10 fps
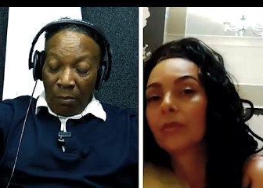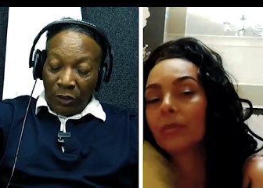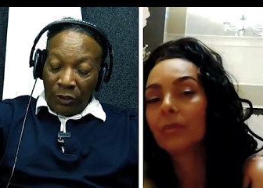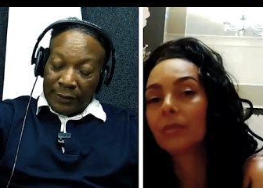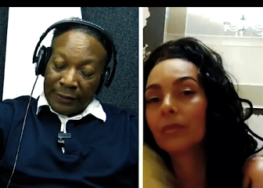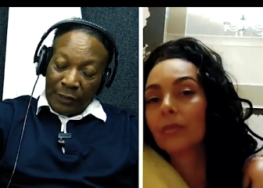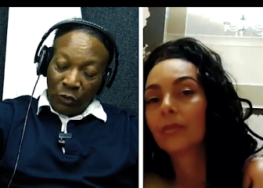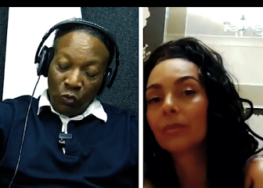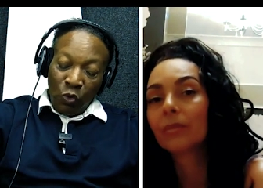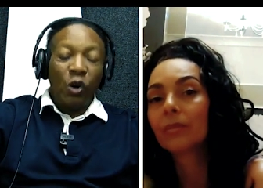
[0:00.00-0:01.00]
Speaker 1: What about, is
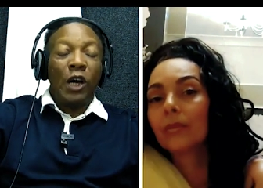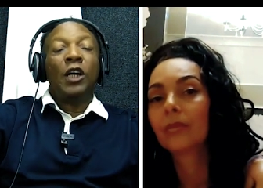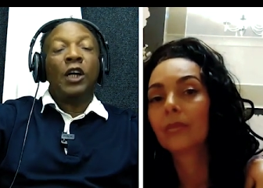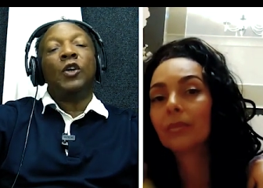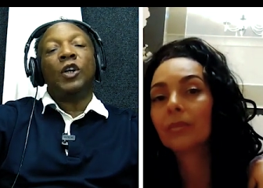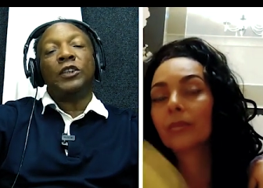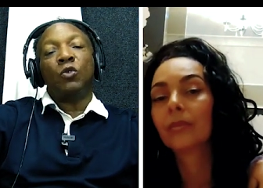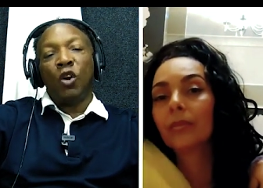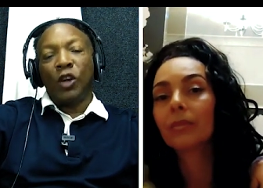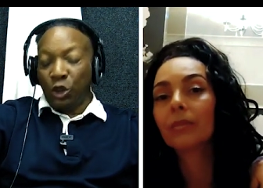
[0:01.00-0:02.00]
it Roller?
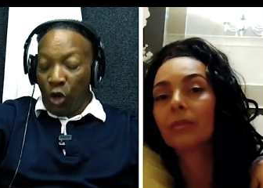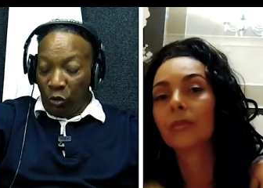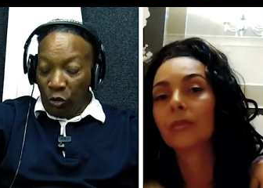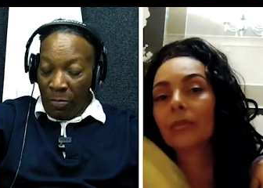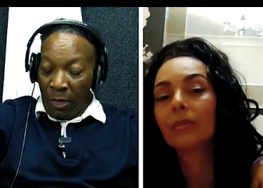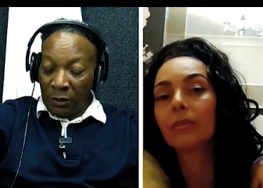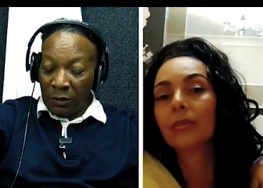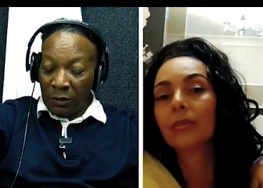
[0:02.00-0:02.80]
Is it Roller Zone?